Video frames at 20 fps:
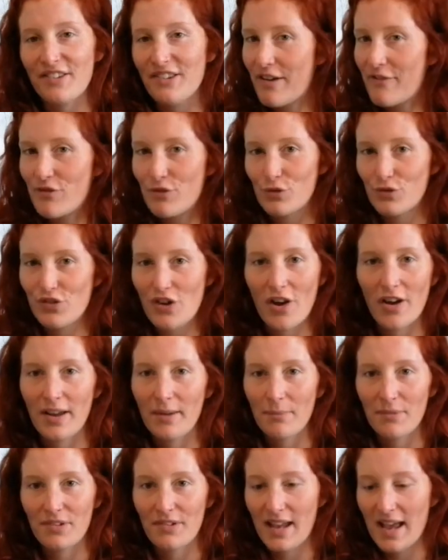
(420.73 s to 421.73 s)
several
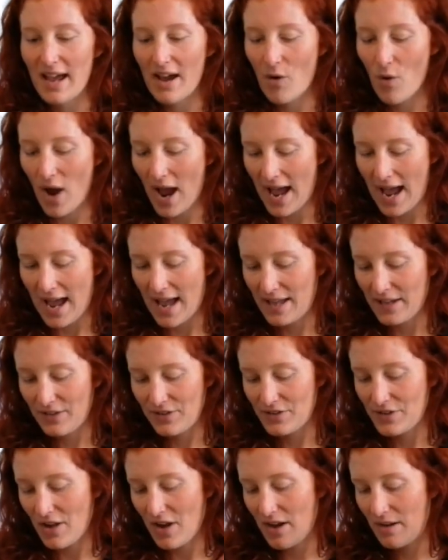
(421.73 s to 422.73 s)
times now,
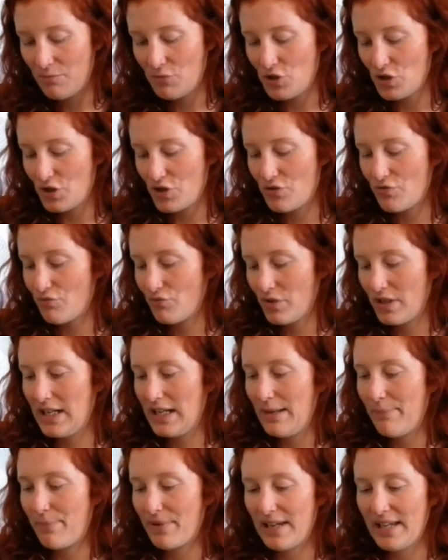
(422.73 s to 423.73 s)
and I'm just
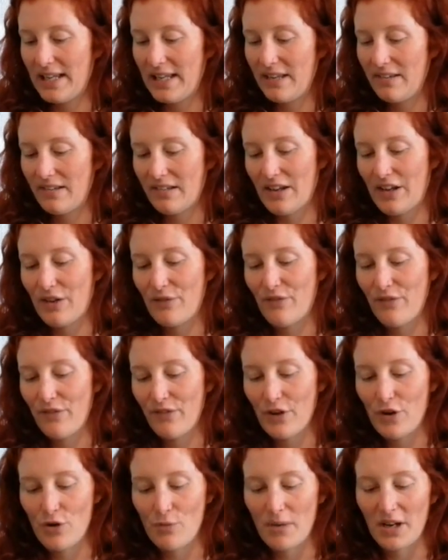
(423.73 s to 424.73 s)
really pleased. I can
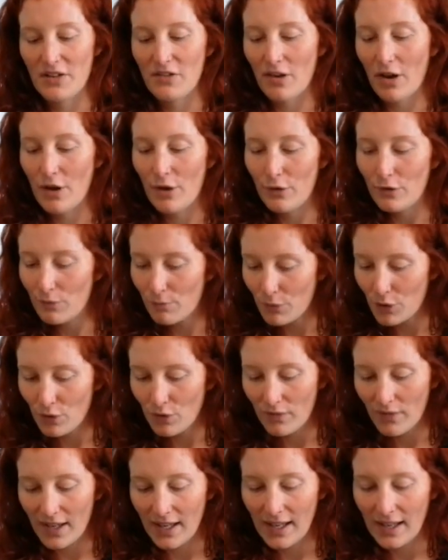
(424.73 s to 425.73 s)
feel my toes
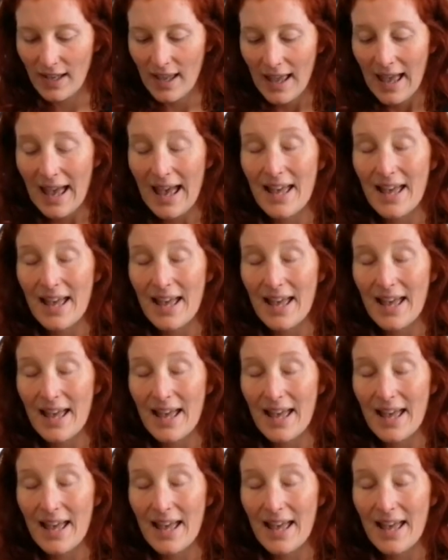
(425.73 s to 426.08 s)
moving.